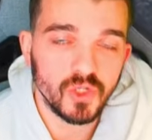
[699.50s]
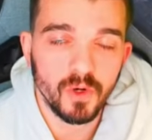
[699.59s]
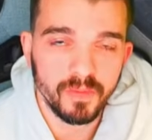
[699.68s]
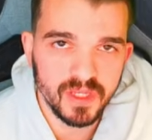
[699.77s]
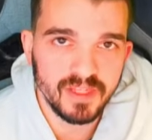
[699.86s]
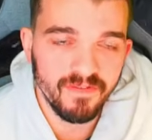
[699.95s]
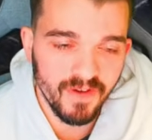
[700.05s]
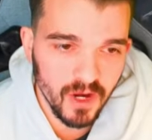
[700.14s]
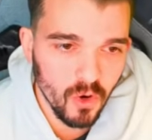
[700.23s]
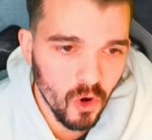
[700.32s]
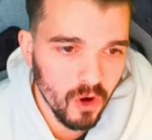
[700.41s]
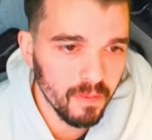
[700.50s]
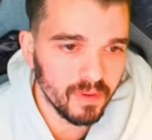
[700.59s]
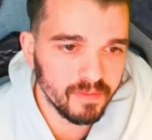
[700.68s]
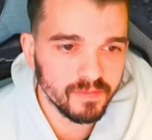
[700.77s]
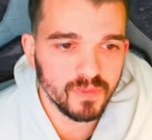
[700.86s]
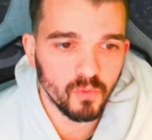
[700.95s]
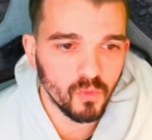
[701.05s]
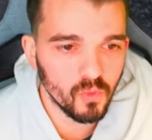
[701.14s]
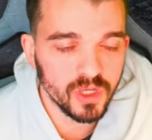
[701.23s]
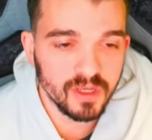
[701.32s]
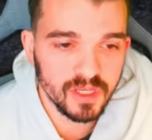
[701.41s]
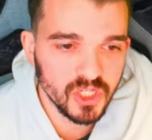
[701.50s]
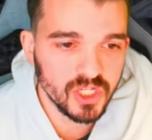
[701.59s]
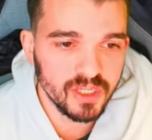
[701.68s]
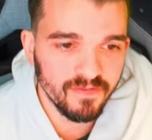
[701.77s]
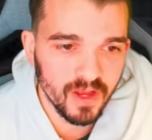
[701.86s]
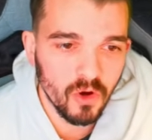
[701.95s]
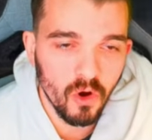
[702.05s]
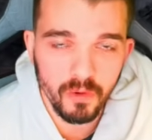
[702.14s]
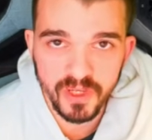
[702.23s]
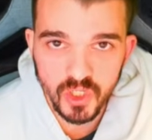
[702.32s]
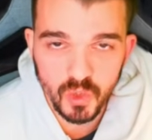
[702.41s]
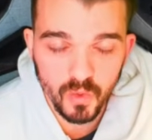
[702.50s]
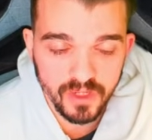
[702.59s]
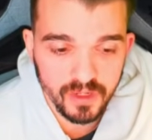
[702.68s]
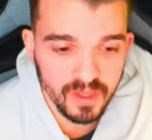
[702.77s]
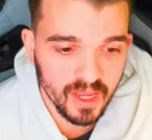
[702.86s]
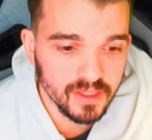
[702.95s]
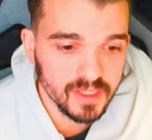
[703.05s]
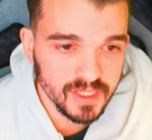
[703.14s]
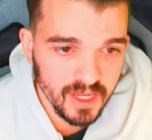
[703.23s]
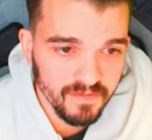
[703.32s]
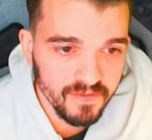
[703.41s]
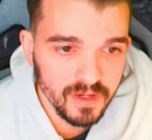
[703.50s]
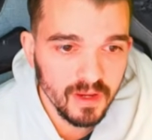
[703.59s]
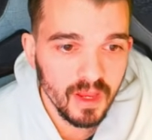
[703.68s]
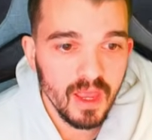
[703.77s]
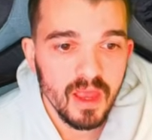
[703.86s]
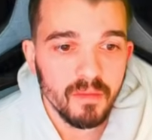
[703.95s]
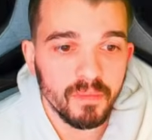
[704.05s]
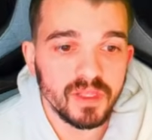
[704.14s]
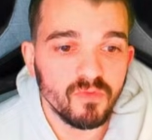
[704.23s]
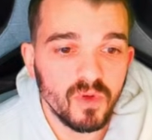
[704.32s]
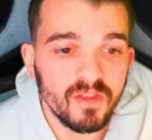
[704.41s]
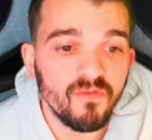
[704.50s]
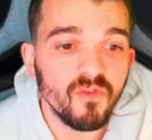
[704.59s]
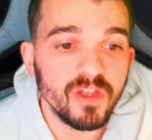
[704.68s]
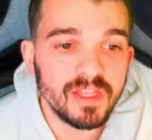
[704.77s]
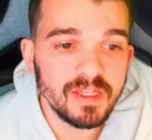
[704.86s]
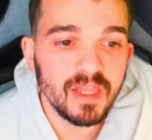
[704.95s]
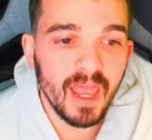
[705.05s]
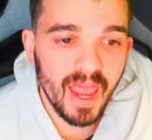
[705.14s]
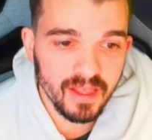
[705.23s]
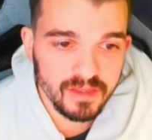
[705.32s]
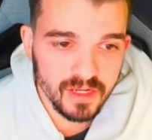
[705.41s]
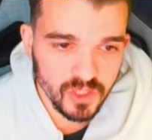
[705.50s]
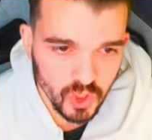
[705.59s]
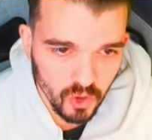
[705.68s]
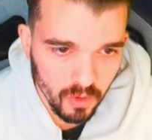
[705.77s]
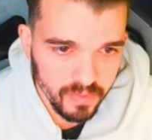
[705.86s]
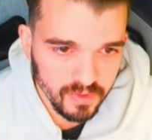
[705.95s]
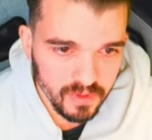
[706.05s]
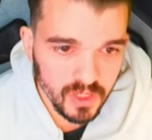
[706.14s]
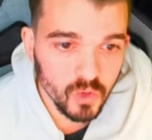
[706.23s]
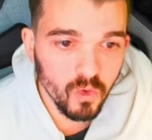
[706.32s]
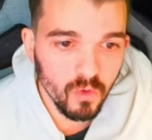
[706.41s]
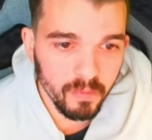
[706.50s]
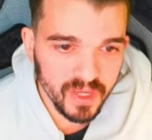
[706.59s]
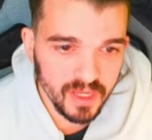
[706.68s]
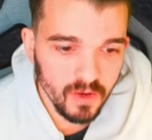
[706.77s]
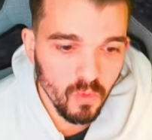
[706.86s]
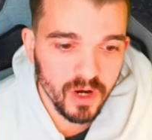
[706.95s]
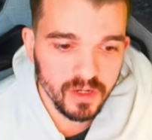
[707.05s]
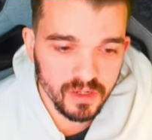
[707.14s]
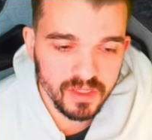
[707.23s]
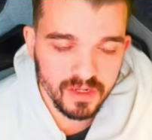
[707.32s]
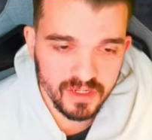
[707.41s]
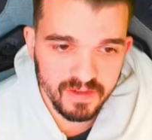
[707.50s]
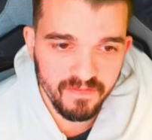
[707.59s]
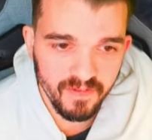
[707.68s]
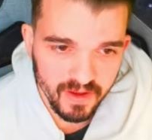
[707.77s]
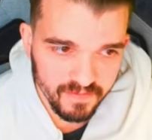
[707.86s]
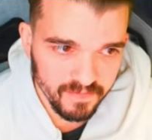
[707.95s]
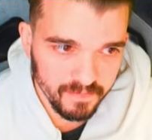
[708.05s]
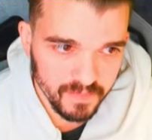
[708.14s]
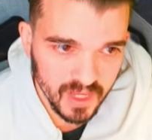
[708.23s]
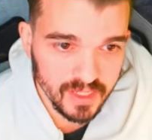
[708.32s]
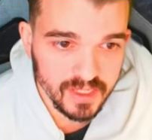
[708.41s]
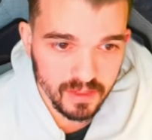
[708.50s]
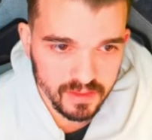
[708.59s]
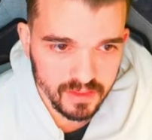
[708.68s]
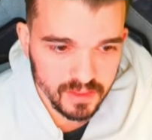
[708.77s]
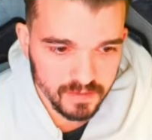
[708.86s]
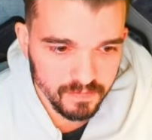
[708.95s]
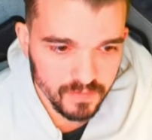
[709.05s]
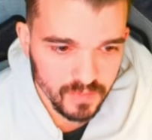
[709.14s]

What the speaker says: we dropped the divine orb and each divine orb is 297, but if we didn't add that drop it will be 135 exalted.